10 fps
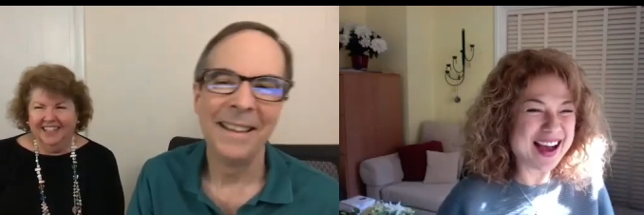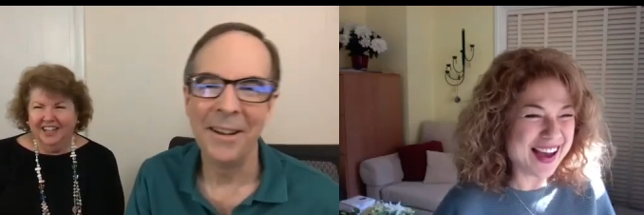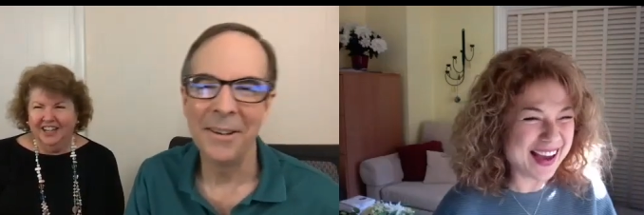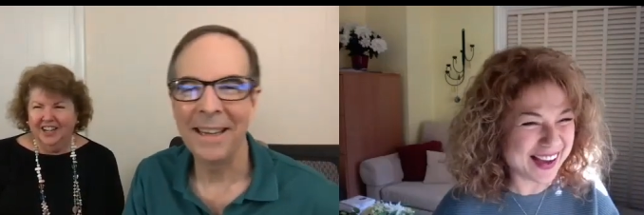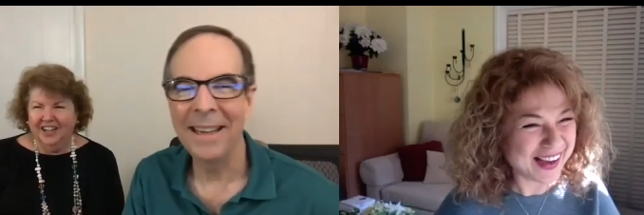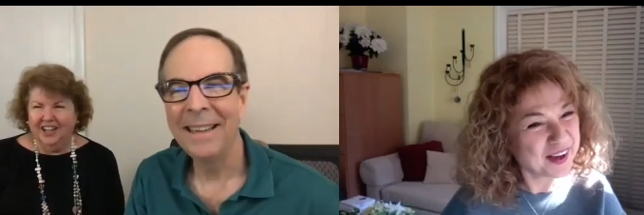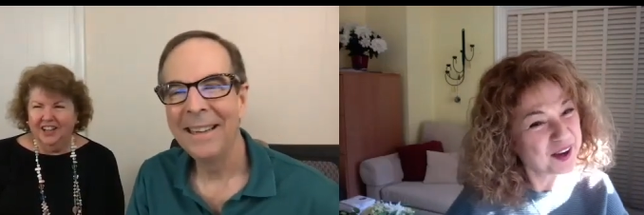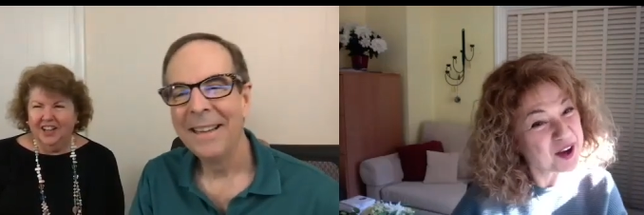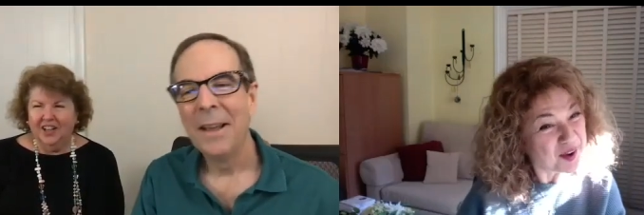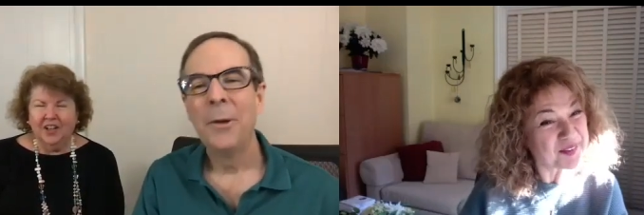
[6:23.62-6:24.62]
Speaker 1: okay.
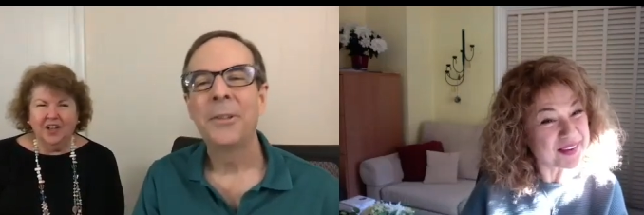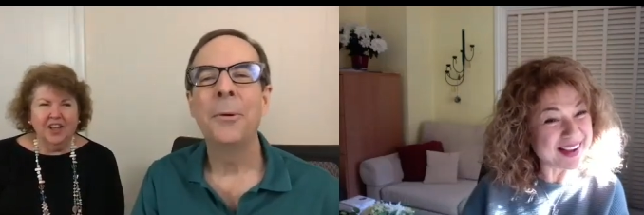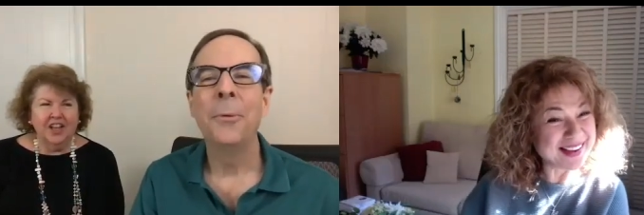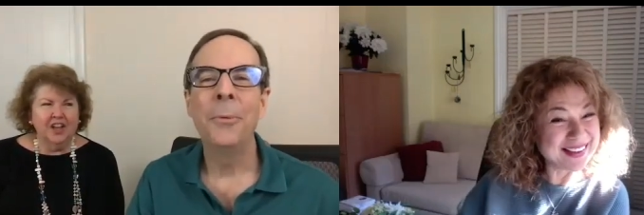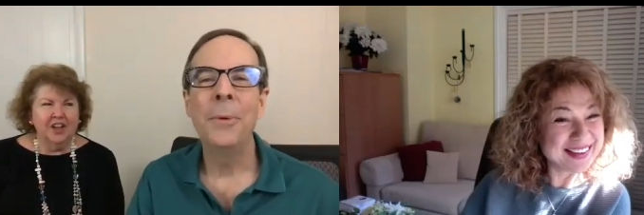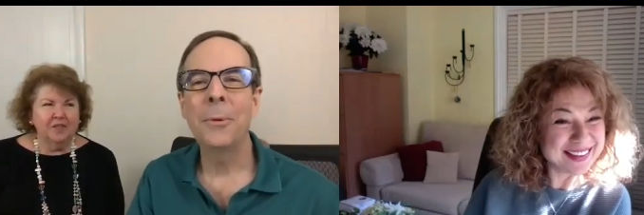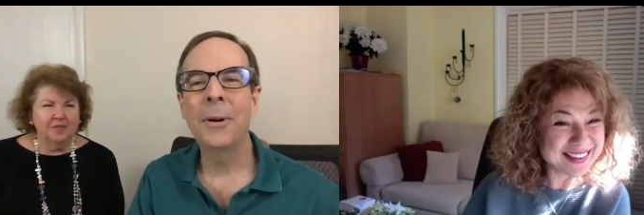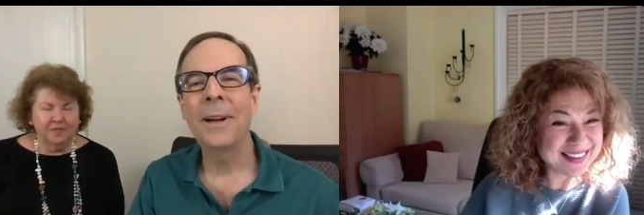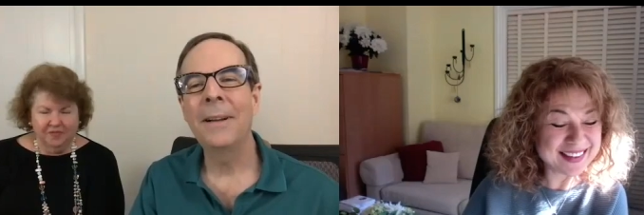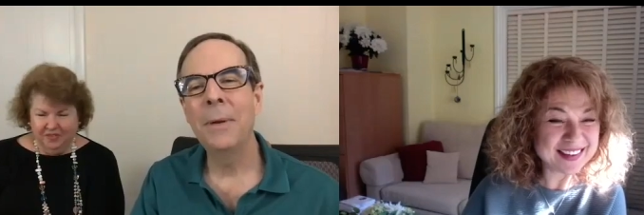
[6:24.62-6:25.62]
So okay. we
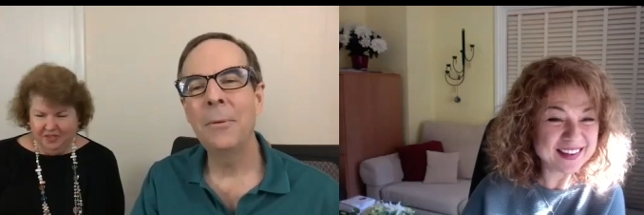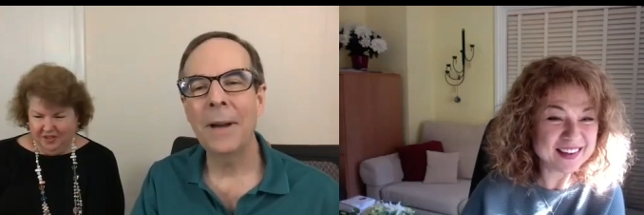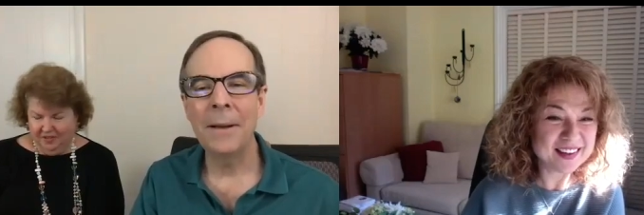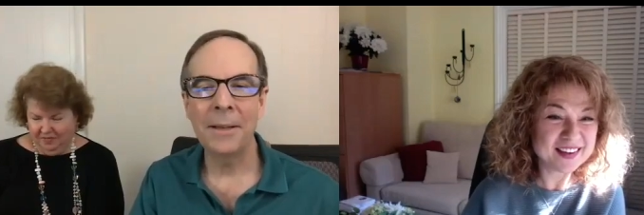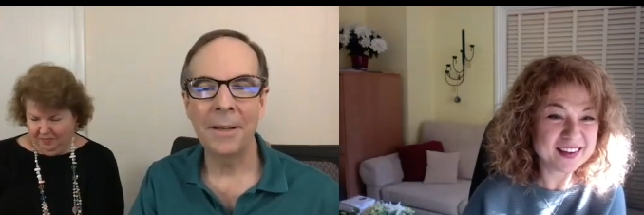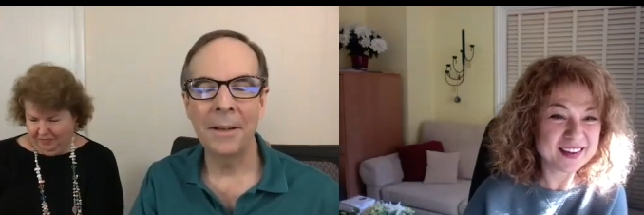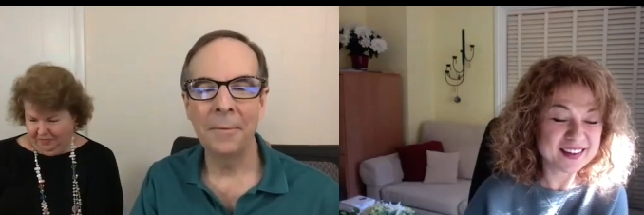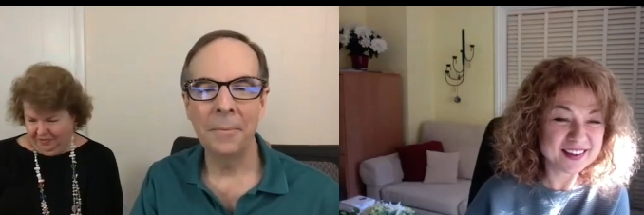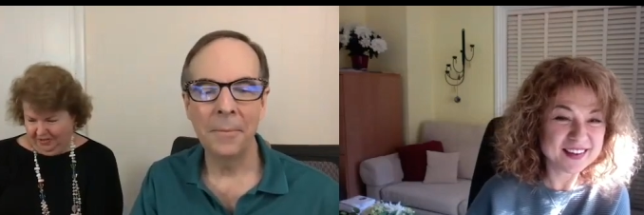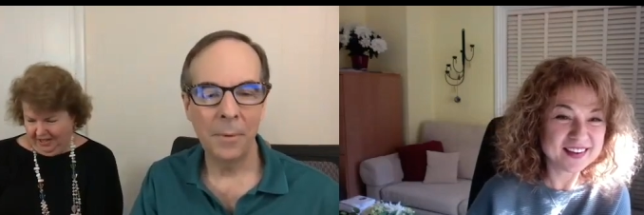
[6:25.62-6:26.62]
were we were at
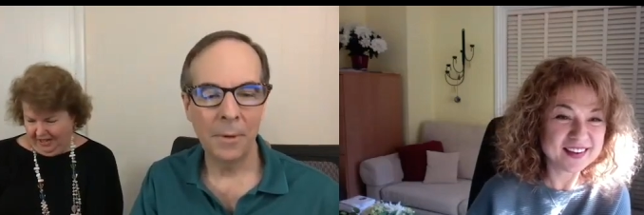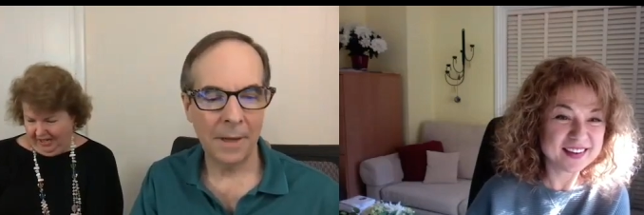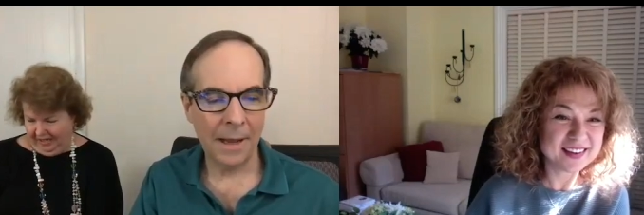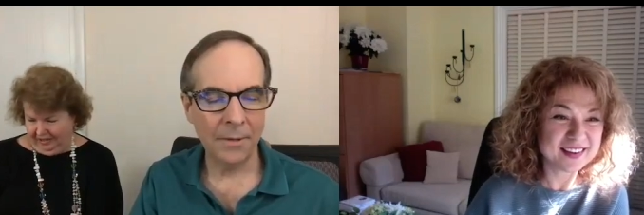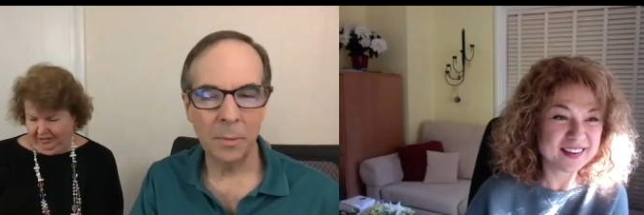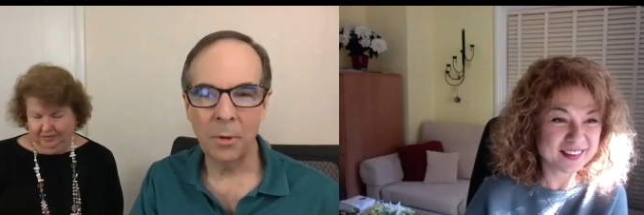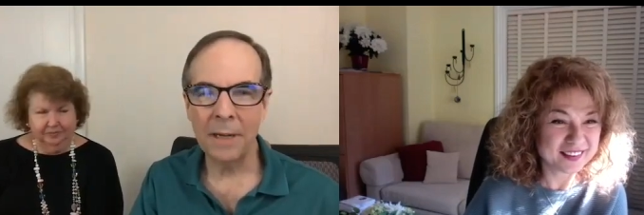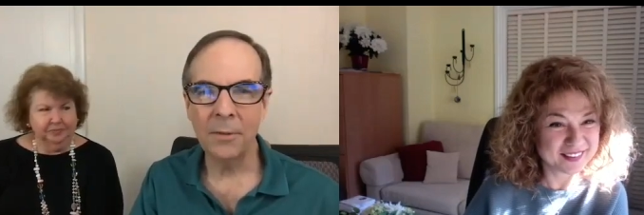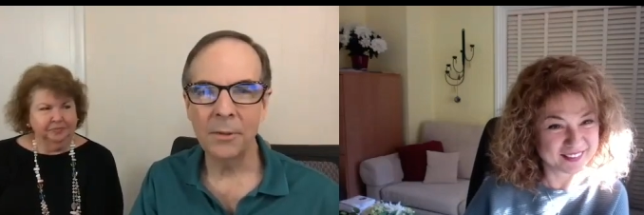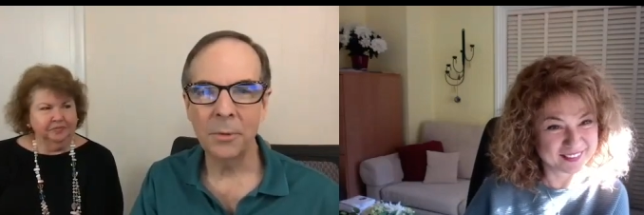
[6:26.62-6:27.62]
um, out to
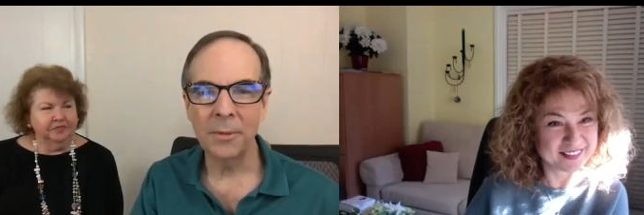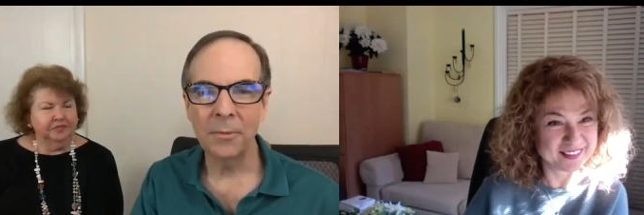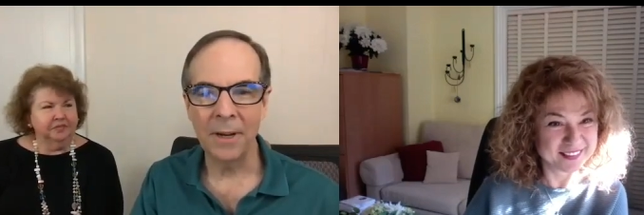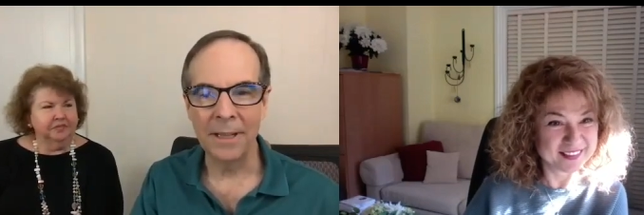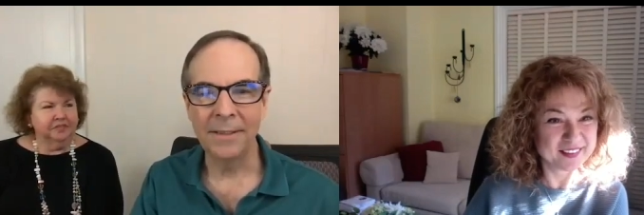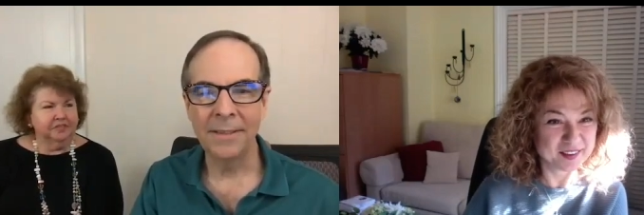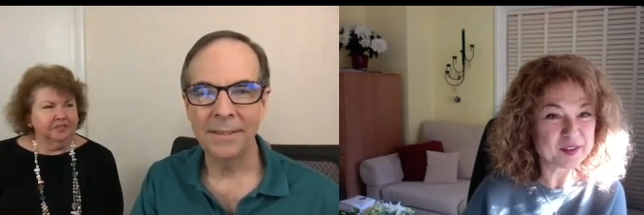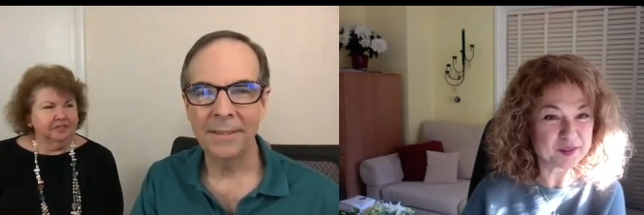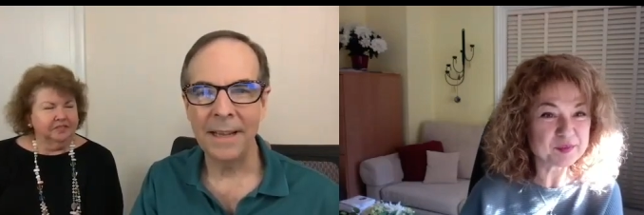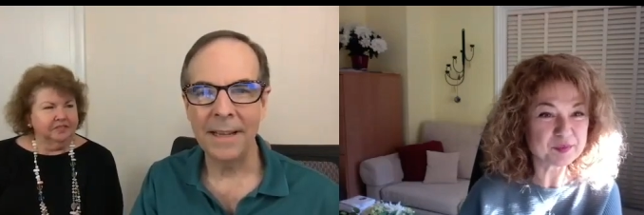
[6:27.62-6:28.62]
breakfast with some friends,
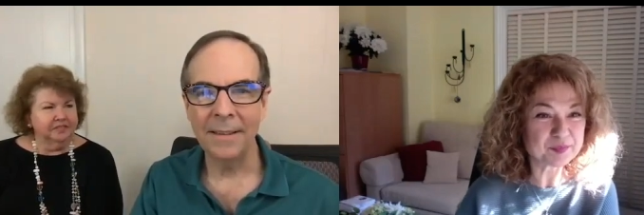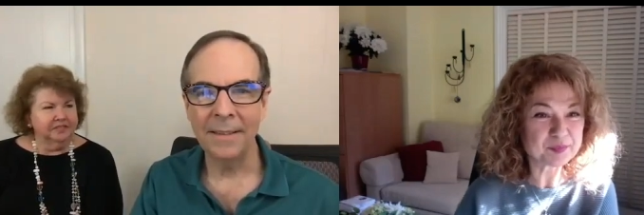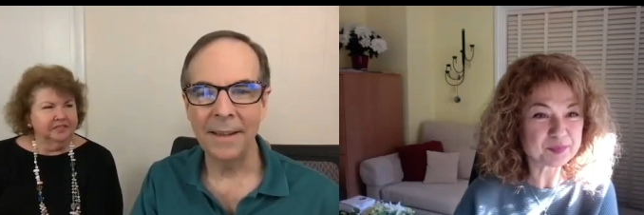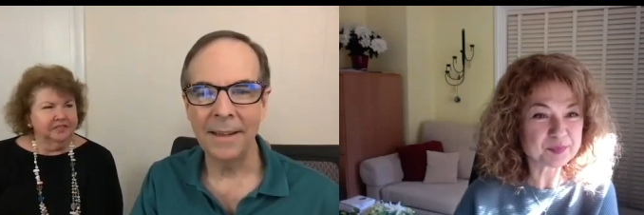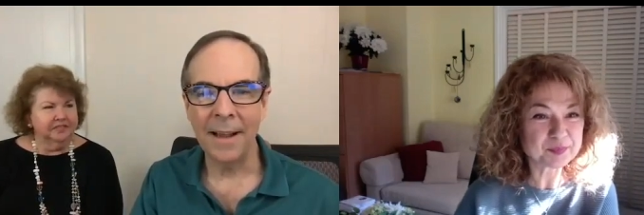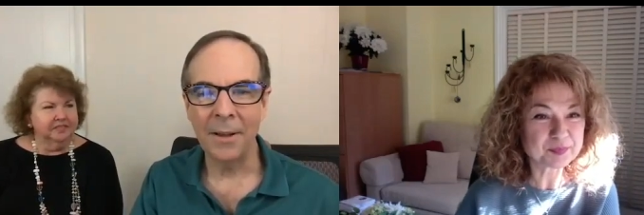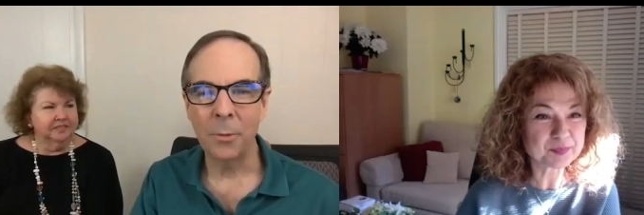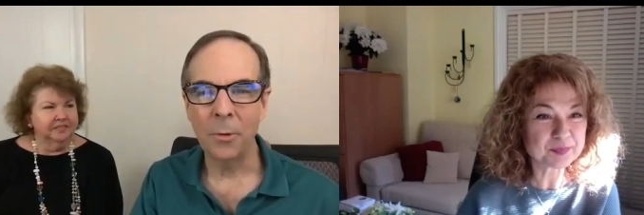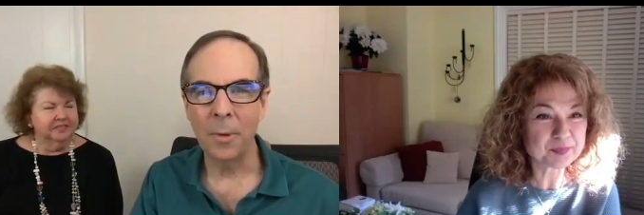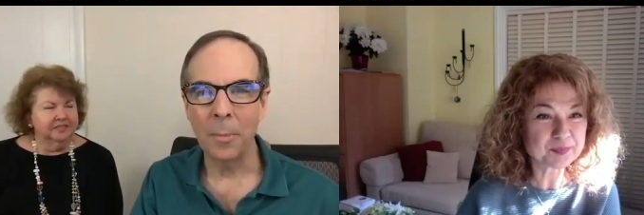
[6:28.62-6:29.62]
and and I had
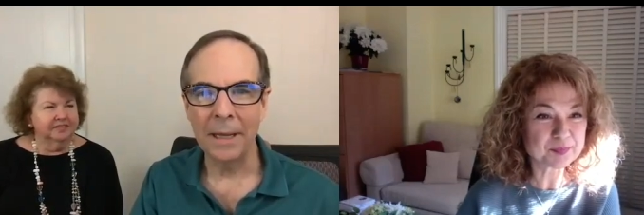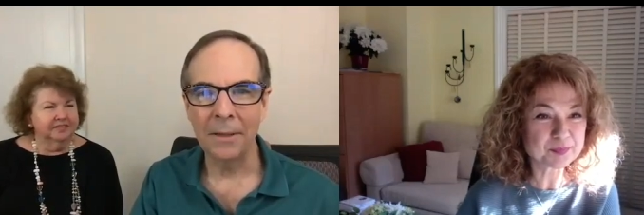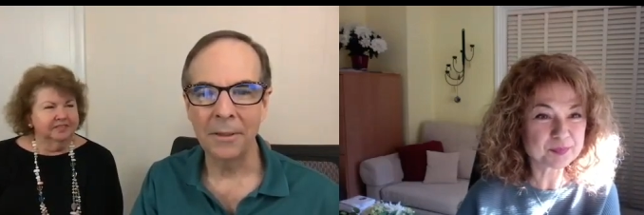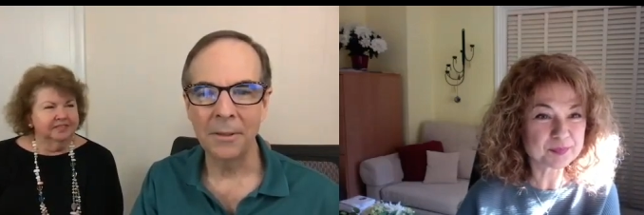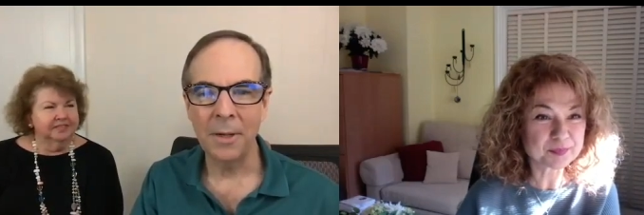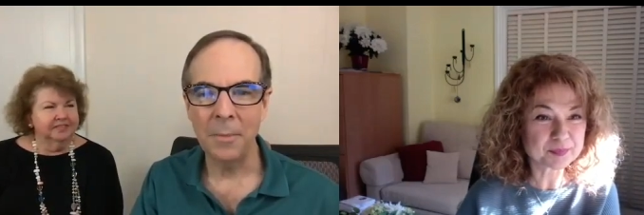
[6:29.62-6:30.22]
ordered a bagel and cream